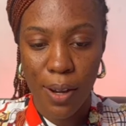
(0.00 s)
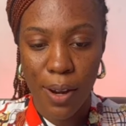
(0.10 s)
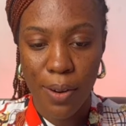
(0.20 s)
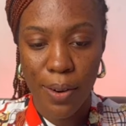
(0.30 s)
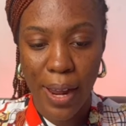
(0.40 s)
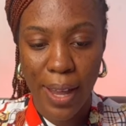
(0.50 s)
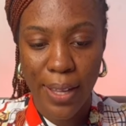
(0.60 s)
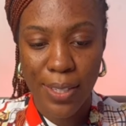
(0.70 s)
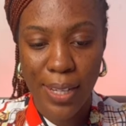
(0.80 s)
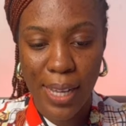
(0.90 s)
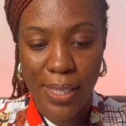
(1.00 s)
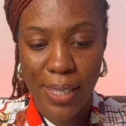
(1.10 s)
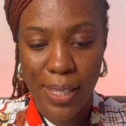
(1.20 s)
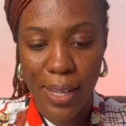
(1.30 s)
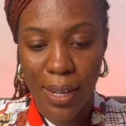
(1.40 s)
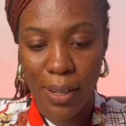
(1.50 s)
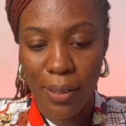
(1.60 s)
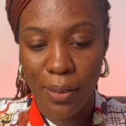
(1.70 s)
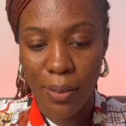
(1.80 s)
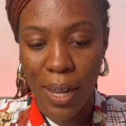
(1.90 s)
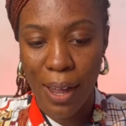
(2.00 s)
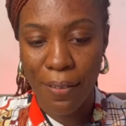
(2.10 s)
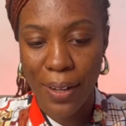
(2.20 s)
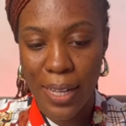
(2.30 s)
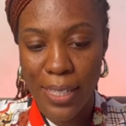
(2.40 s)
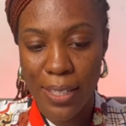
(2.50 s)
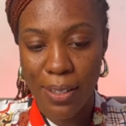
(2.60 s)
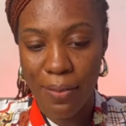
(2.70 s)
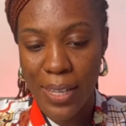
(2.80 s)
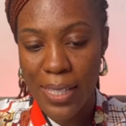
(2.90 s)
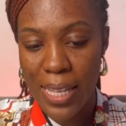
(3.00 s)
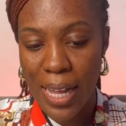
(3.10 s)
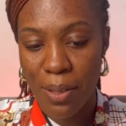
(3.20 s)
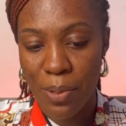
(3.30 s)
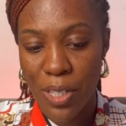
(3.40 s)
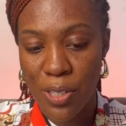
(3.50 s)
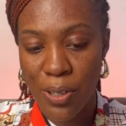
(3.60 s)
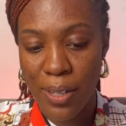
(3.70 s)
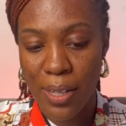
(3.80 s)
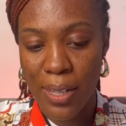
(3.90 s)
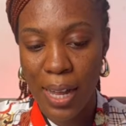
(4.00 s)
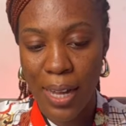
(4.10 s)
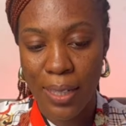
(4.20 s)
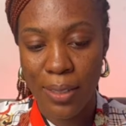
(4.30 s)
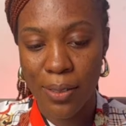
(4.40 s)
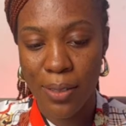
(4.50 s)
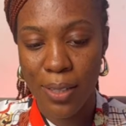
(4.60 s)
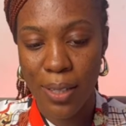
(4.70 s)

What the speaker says: All right, you can see now I've clicked the university admission and